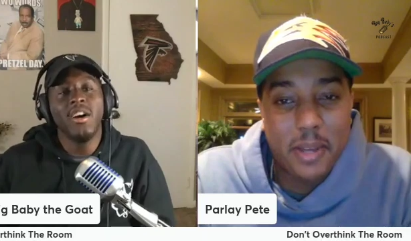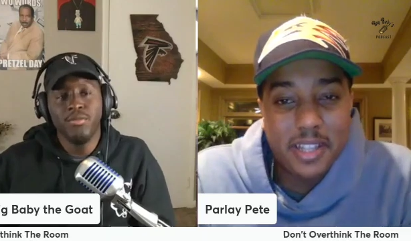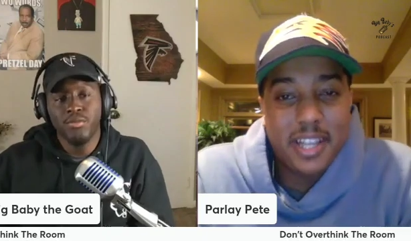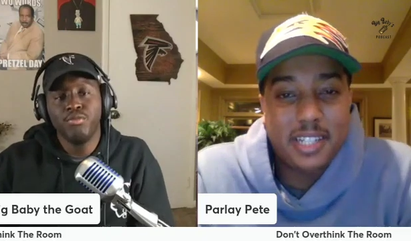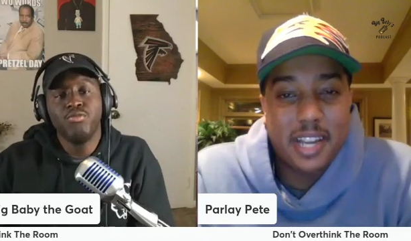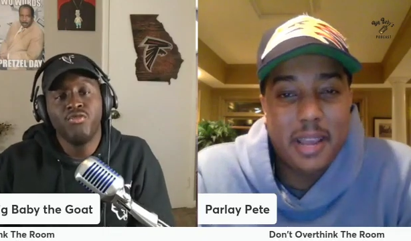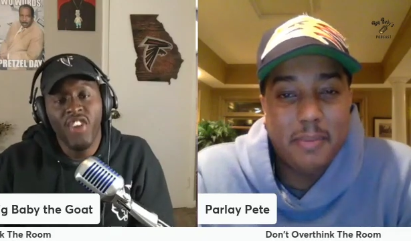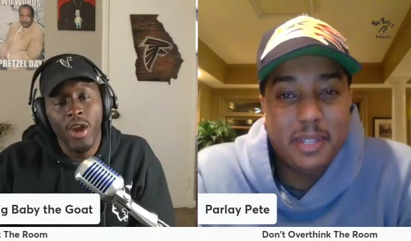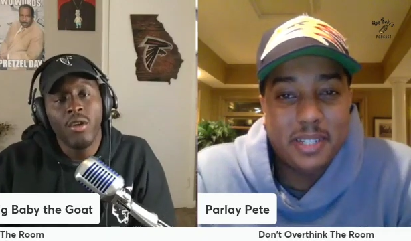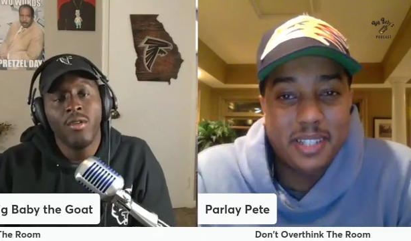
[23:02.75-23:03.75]
Speaker 1: one last
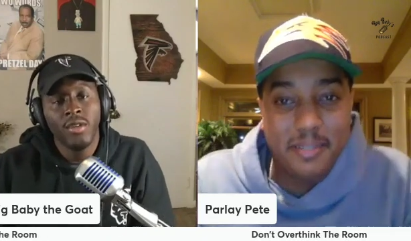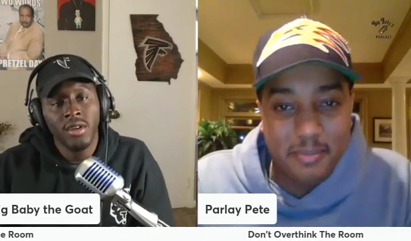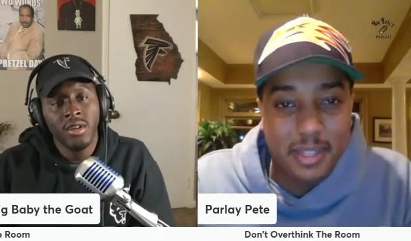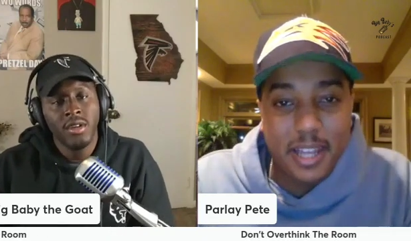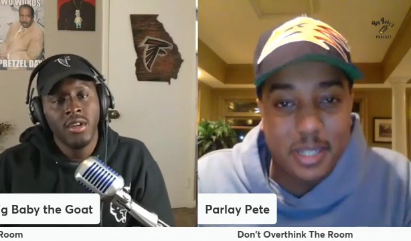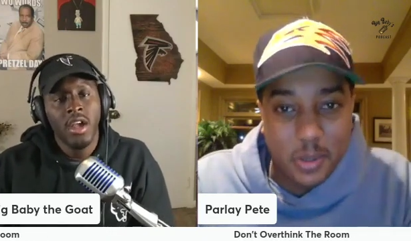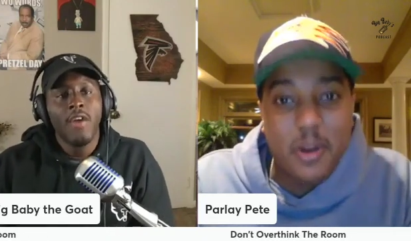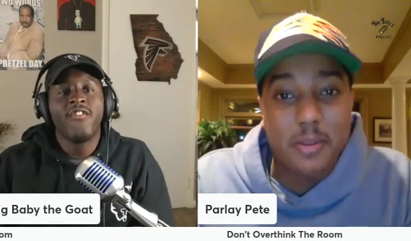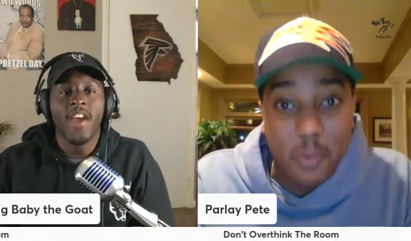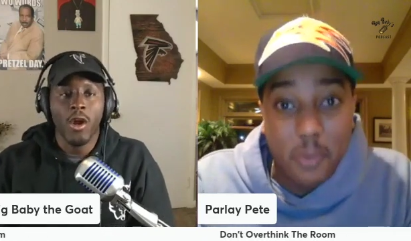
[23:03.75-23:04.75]
championship, yeah. but like
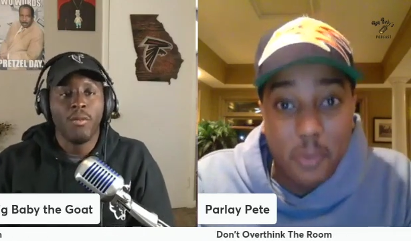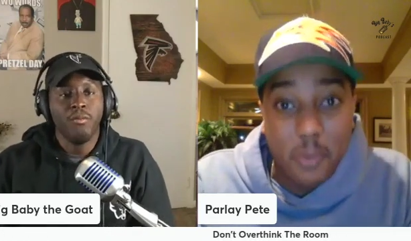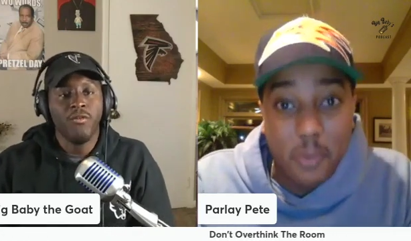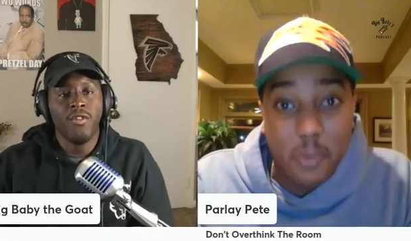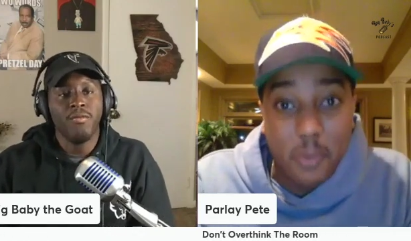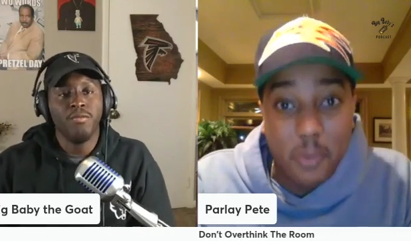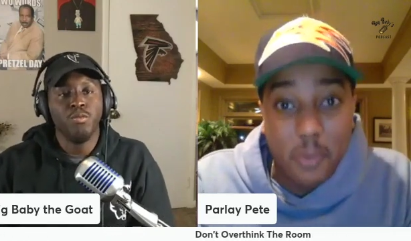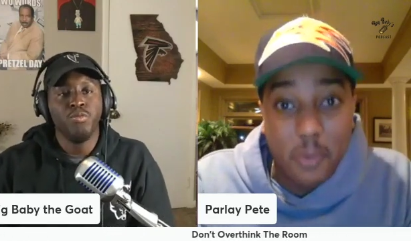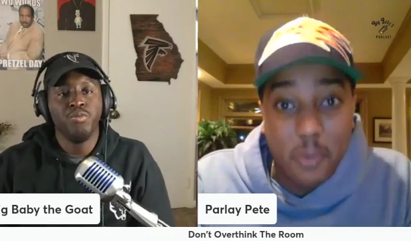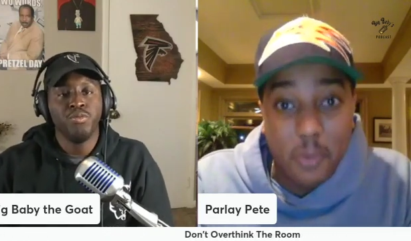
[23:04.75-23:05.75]
Jordan Fair. won
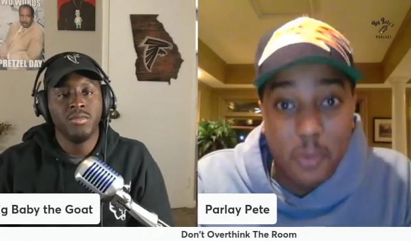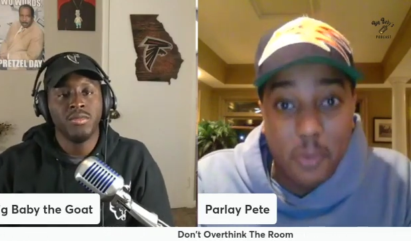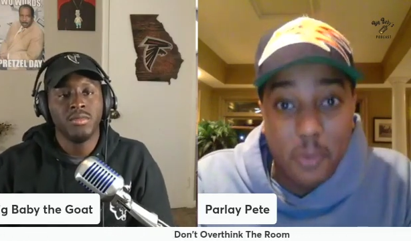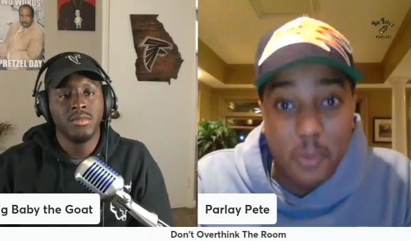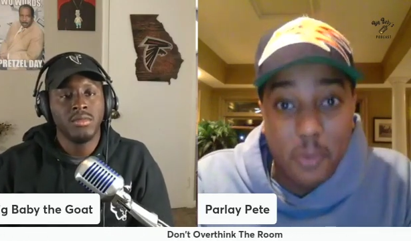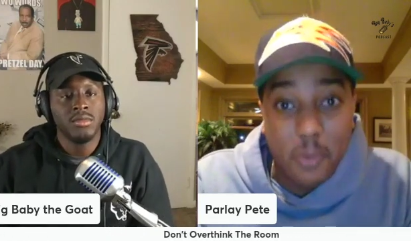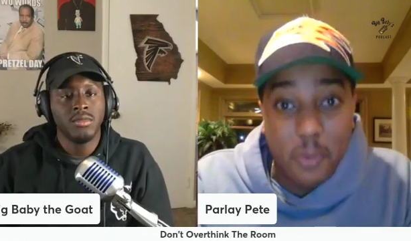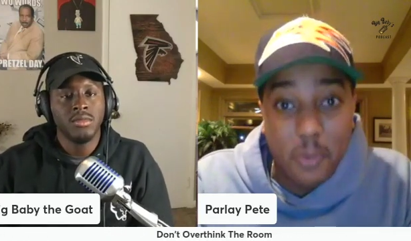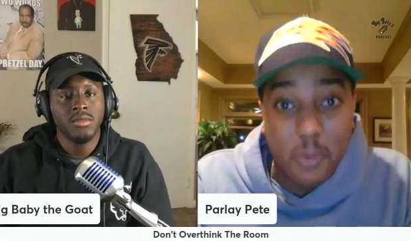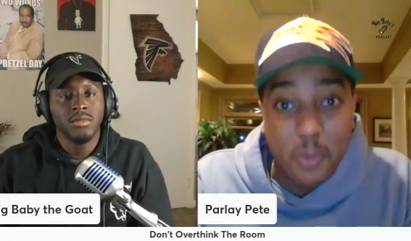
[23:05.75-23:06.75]
MVP, like
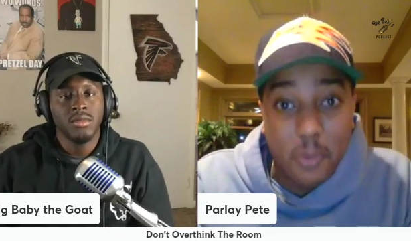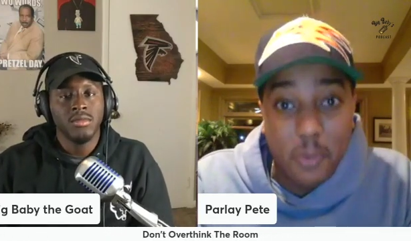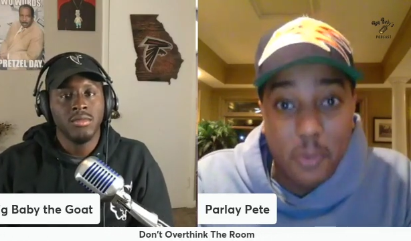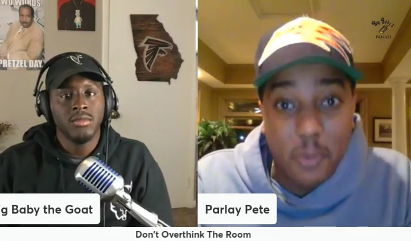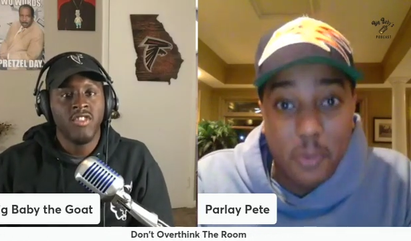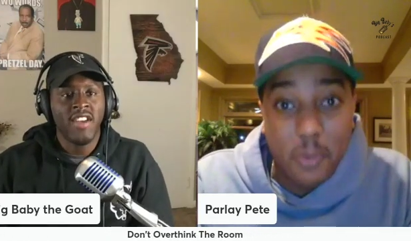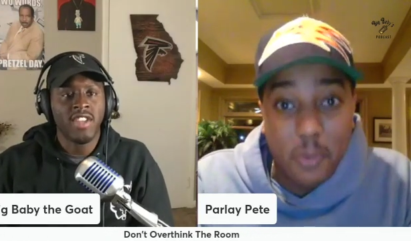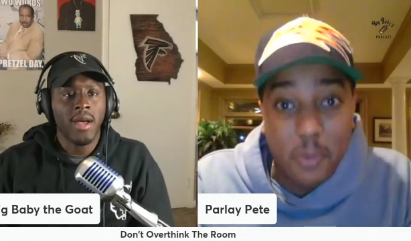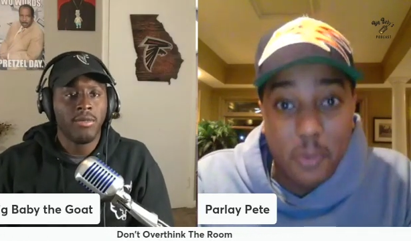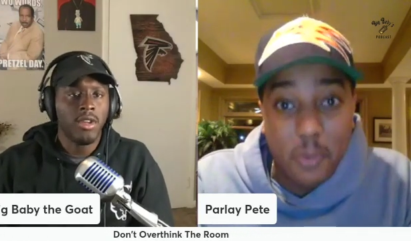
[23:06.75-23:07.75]
like it was nothing.
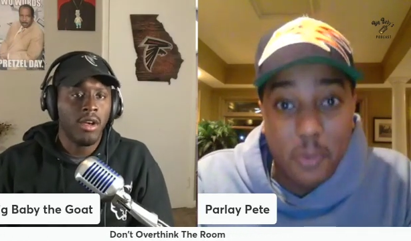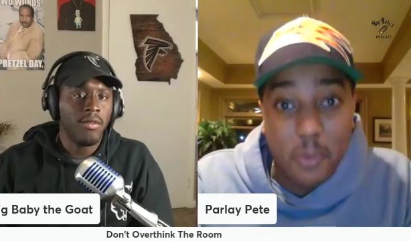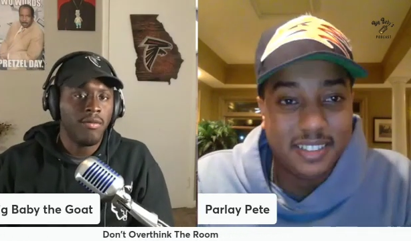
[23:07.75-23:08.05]
five times, yeah.